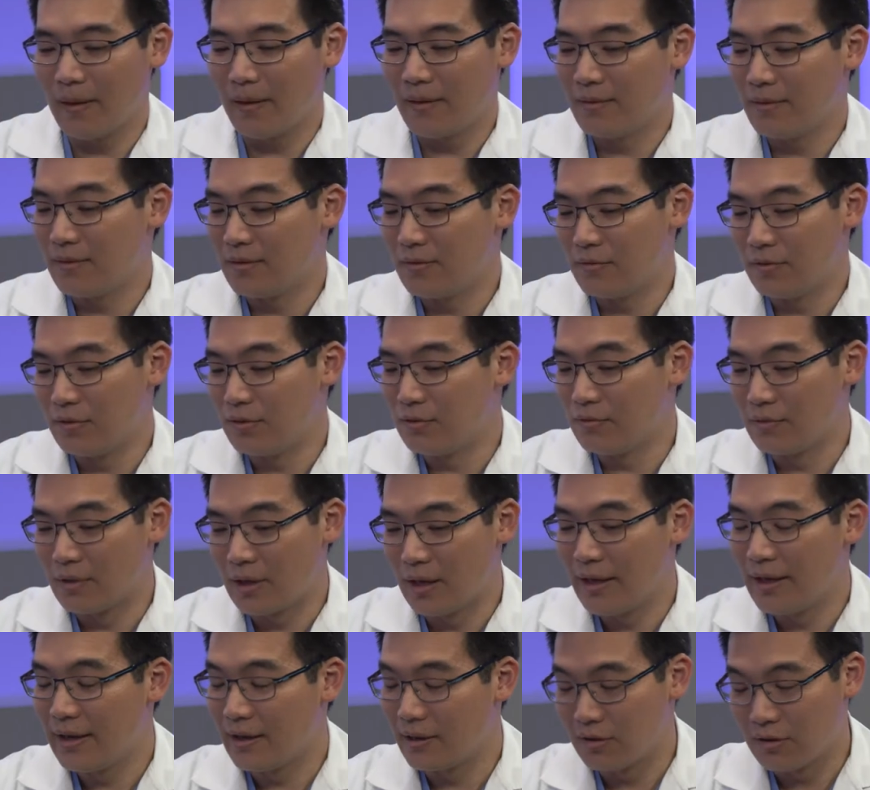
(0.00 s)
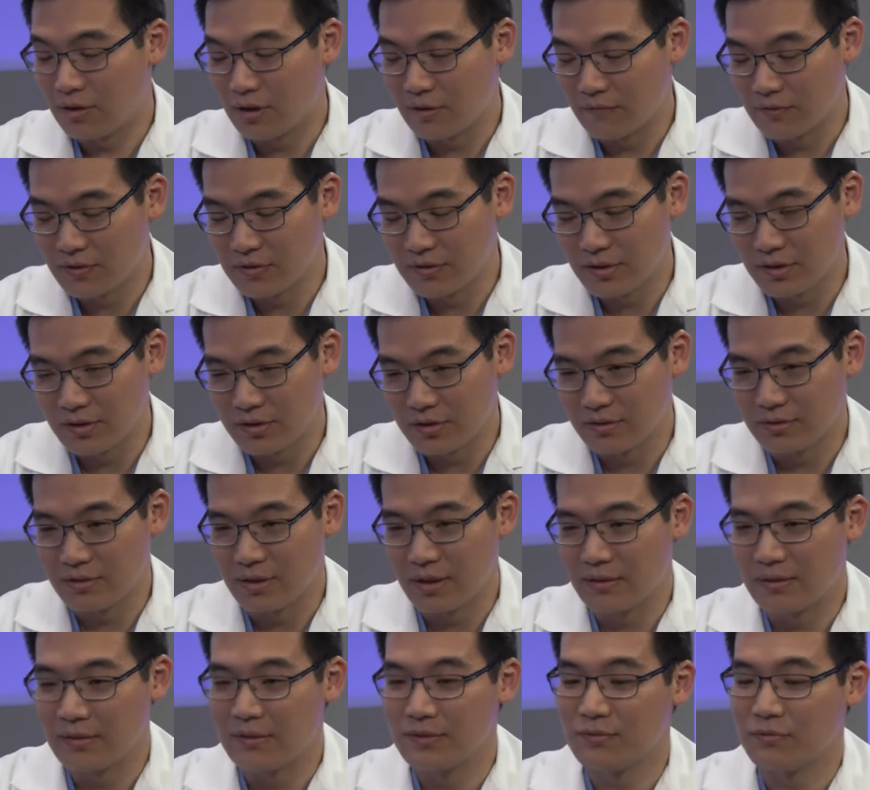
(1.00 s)
I think you and I had a conversation
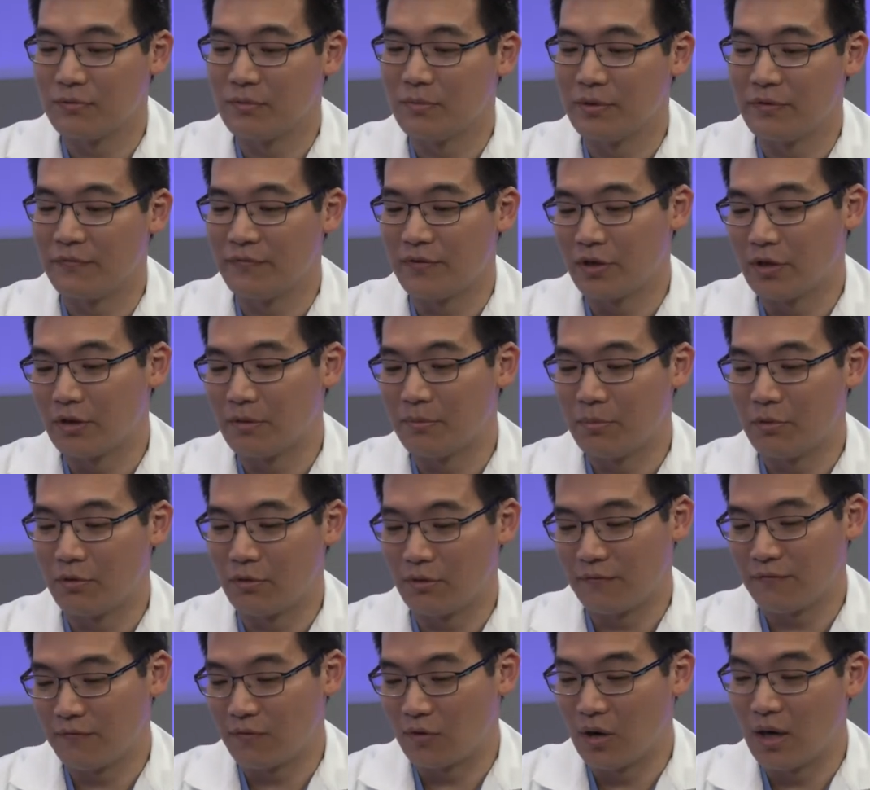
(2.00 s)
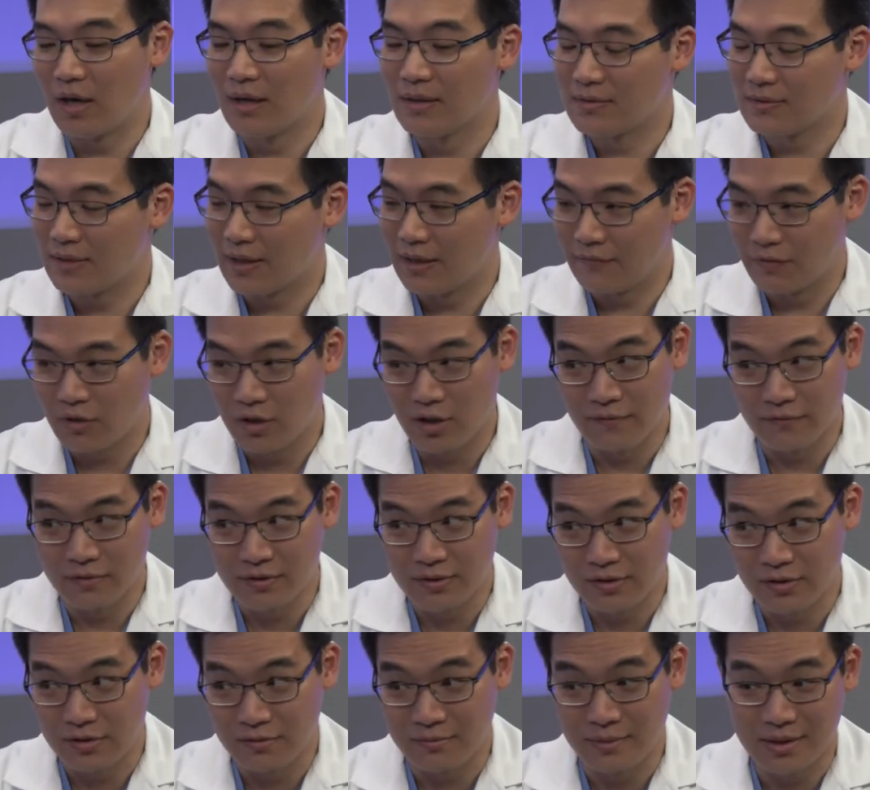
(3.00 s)
that this would be very important for us to have a
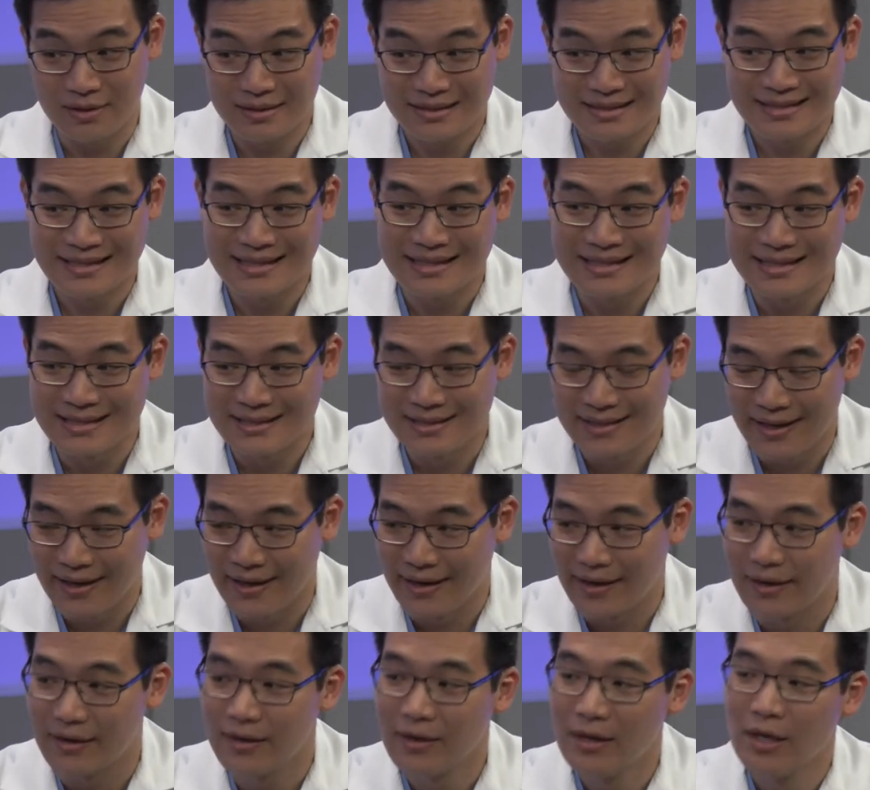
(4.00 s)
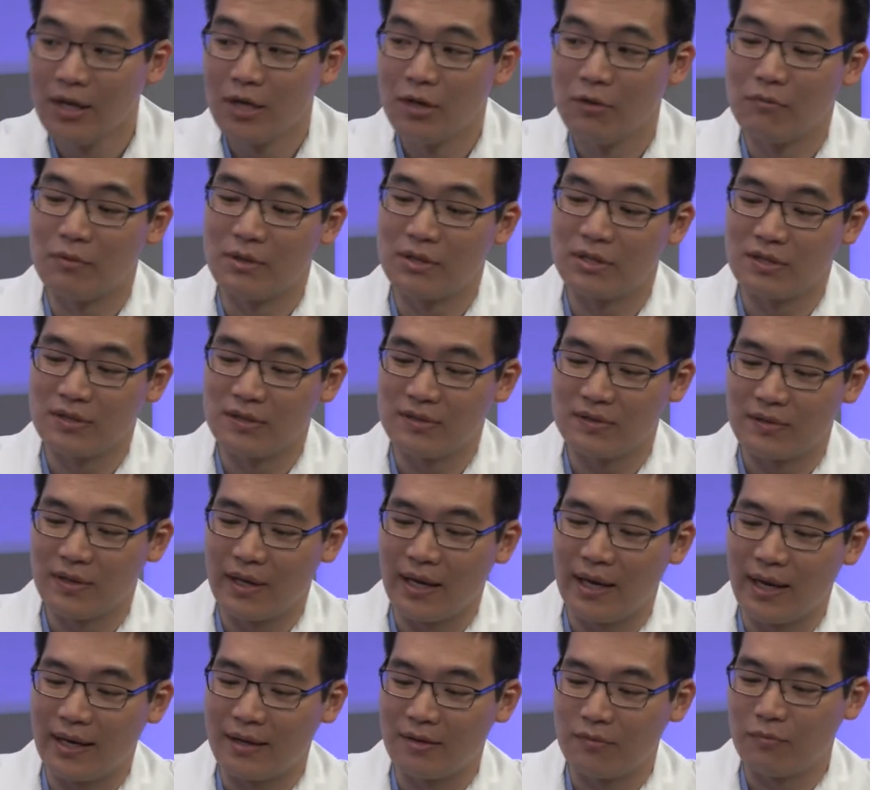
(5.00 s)
conversation about today, mm-hmm. which is
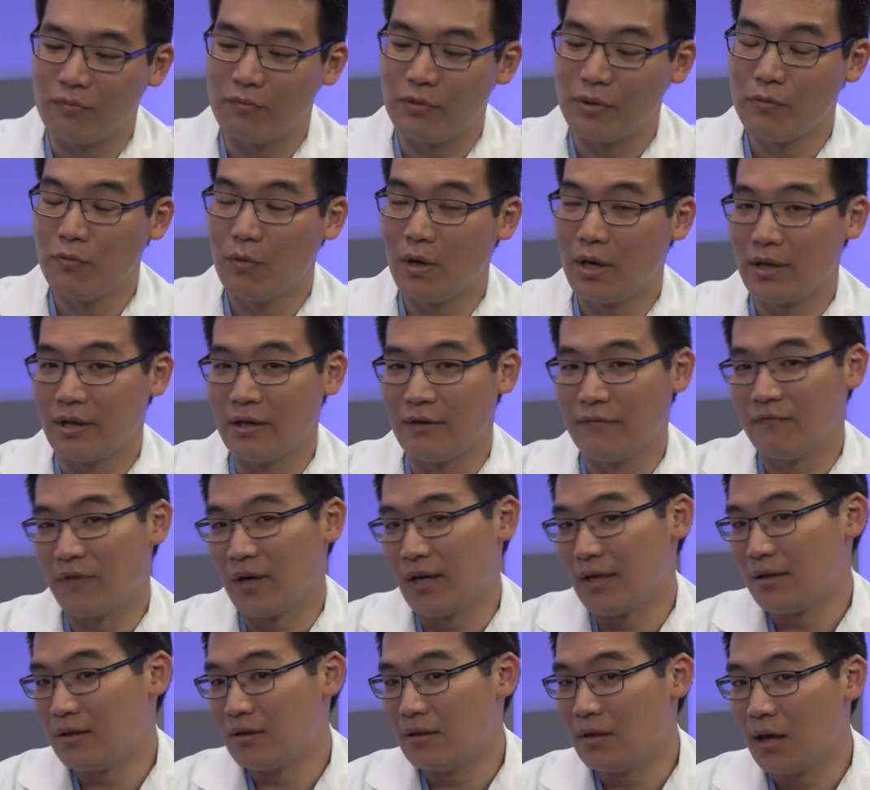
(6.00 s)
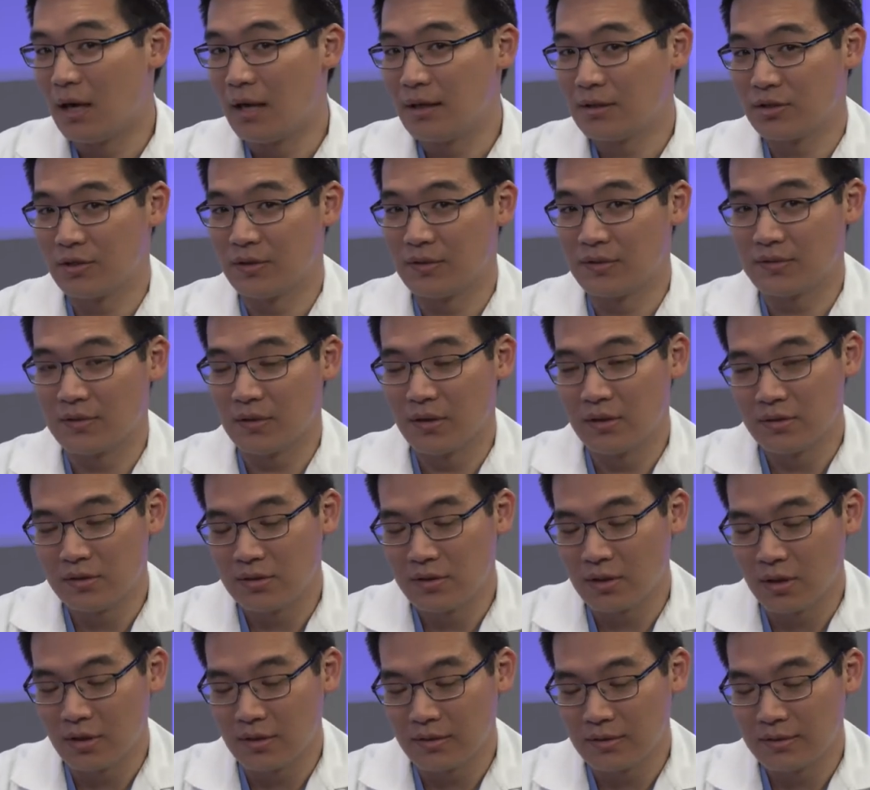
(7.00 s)
that we want to invite not just
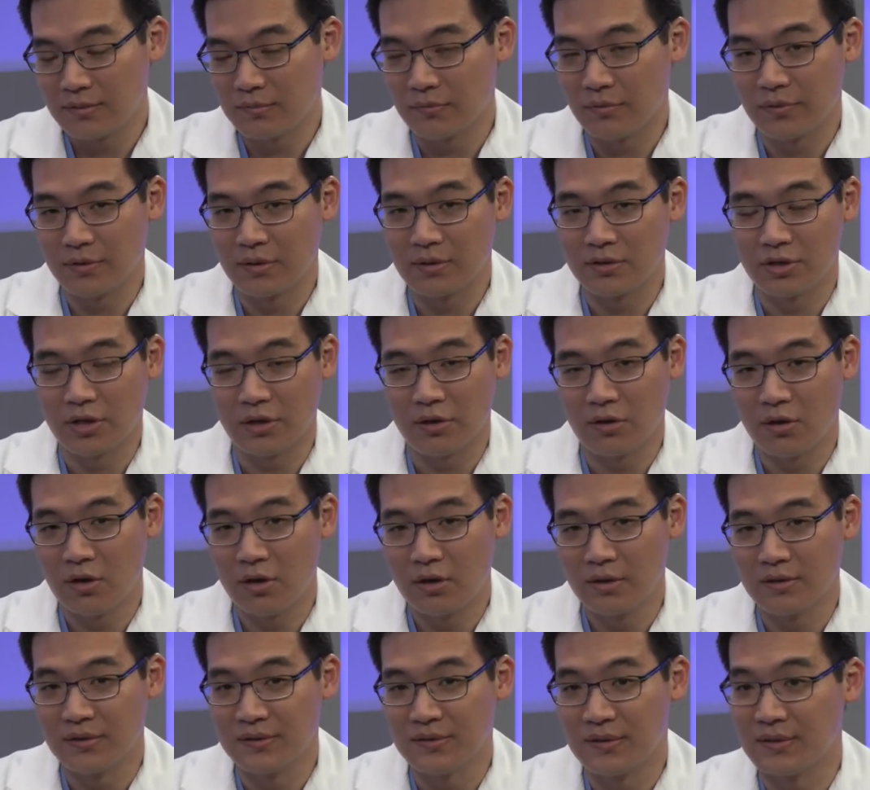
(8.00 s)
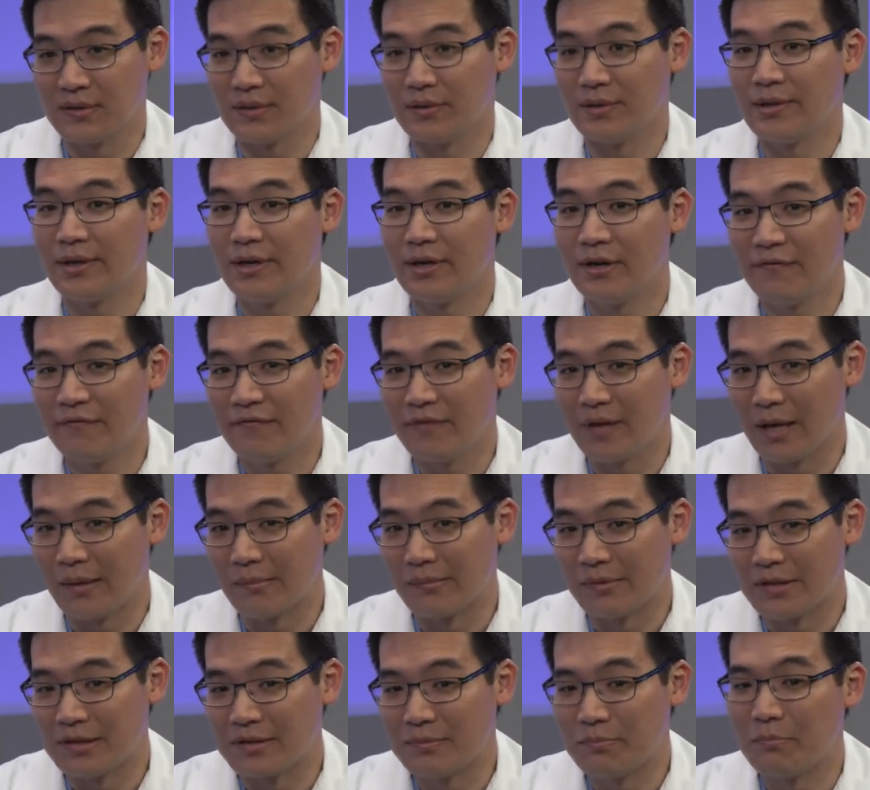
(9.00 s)
adults with congenital heart disease and their
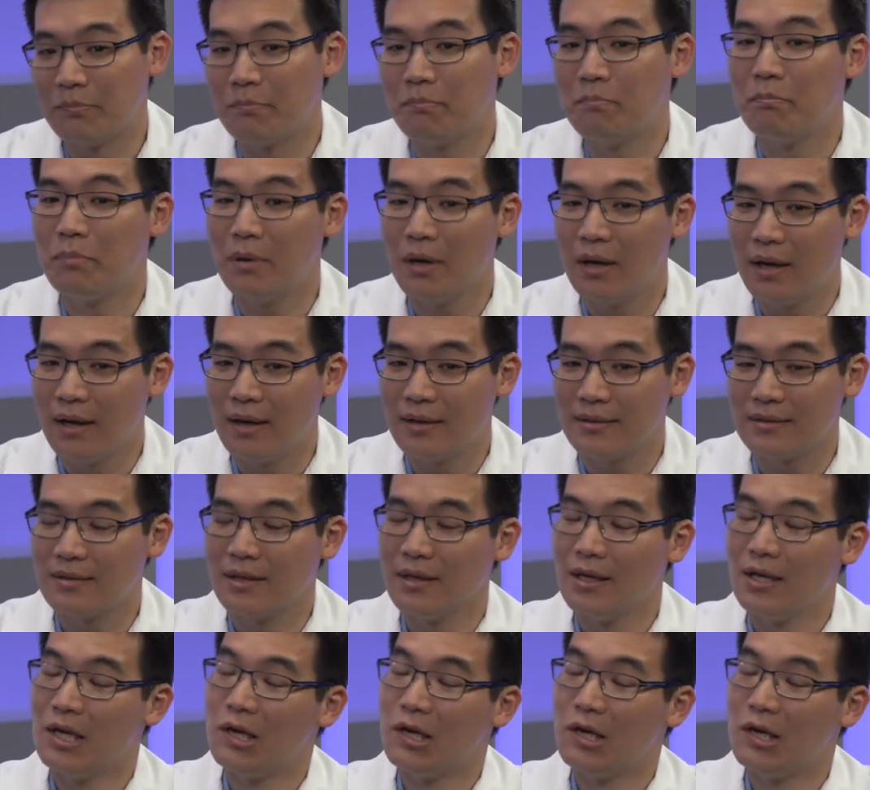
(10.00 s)
families, but